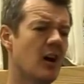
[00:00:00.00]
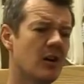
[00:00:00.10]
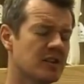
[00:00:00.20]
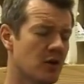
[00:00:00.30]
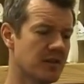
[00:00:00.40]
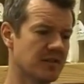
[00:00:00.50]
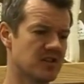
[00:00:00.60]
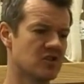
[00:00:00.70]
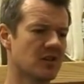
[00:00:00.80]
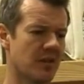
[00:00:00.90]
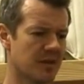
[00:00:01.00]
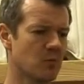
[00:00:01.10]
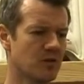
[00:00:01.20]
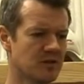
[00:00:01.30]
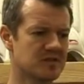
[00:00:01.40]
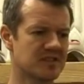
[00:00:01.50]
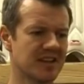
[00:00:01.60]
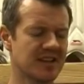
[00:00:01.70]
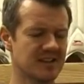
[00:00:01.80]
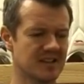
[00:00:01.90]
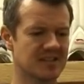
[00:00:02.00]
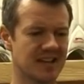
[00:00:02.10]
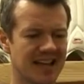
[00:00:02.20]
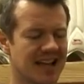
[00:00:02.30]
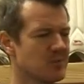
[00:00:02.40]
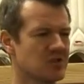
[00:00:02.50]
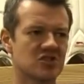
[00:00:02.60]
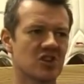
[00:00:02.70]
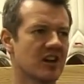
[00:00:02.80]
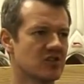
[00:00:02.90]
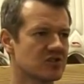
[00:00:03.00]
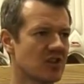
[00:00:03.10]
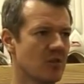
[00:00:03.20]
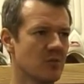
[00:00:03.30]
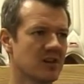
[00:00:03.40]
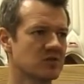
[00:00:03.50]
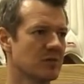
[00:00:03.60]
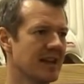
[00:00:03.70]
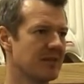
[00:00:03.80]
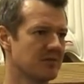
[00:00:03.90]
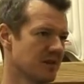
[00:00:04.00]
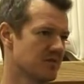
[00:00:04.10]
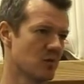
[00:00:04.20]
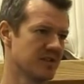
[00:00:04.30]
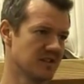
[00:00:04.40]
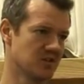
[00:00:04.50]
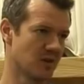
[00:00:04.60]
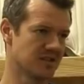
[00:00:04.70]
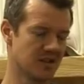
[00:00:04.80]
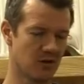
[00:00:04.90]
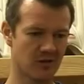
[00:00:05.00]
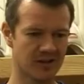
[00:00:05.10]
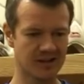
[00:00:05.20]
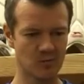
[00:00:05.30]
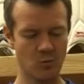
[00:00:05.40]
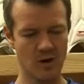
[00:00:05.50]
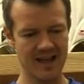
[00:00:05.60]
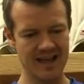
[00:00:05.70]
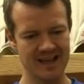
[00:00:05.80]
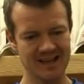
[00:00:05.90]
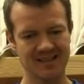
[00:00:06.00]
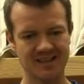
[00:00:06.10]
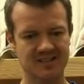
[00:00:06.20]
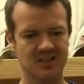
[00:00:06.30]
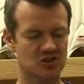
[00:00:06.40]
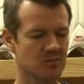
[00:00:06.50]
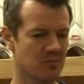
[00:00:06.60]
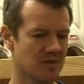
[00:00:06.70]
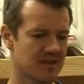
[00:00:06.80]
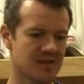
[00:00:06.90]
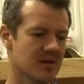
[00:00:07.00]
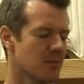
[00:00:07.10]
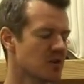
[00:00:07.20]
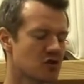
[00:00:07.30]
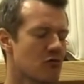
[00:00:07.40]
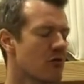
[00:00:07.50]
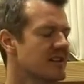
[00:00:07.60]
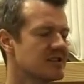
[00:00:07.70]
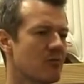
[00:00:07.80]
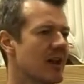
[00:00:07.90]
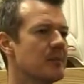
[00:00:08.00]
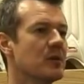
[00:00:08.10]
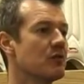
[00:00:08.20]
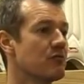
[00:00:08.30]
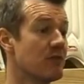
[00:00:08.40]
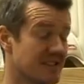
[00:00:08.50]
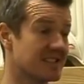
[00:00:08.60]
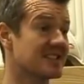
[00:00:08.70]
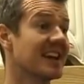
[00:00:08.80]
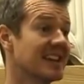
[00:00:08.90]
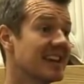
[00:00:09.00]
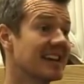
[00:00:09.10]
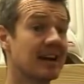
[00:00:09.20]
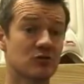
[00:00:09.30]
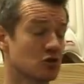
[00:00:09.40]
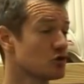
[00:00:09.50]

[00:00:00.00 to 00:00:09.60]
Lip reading: I don't think they should. I think what you've seen is the game has changed so much with the advent of 2020 cricket, where there's such a much greater element of risk-taking now to